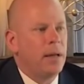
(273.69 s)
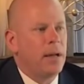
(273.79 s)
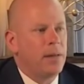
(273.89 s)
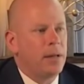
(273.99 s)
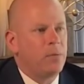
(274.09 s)

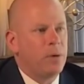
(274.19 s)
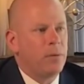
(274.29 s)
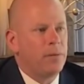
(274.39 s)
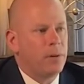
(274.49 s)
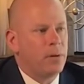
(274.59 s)
And I think what
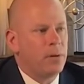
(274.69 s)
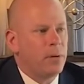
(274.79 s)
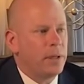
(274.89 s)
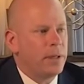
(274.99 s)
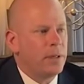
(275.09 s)
we've
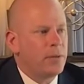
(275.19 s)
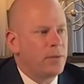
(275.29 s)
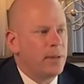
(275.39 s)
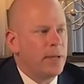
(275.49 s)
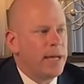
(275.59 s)
learned is,
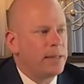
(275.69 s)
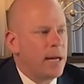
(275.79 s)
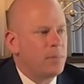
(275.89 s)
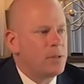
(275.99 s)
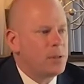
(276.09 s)
in that
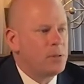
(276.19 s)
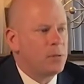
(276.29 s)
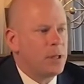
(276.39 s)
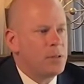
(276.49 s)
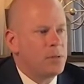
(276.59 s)
type of
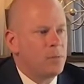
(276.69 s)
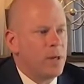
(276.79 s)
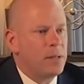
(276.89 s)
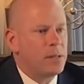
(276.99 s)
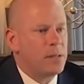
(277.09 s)
situation,
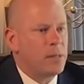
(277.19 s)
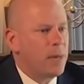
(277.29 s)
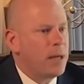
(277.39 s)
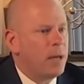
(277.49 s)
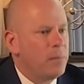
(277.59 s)
wait and see
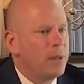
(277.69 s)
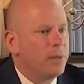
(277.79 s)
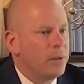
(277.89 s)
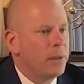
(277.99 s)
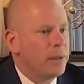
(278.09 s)
may not be
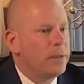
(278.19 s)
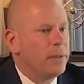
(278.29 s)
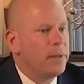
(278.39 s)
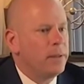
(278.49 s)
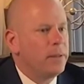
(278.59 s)
a really
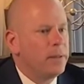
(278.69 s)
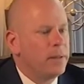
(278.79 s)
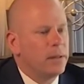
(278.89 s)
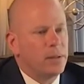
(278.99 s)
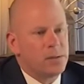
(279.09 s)

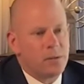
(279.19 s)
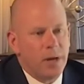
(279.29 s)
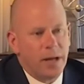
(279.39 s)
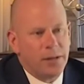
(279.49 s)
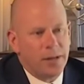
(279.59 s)
a good
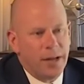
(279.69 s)
strategy.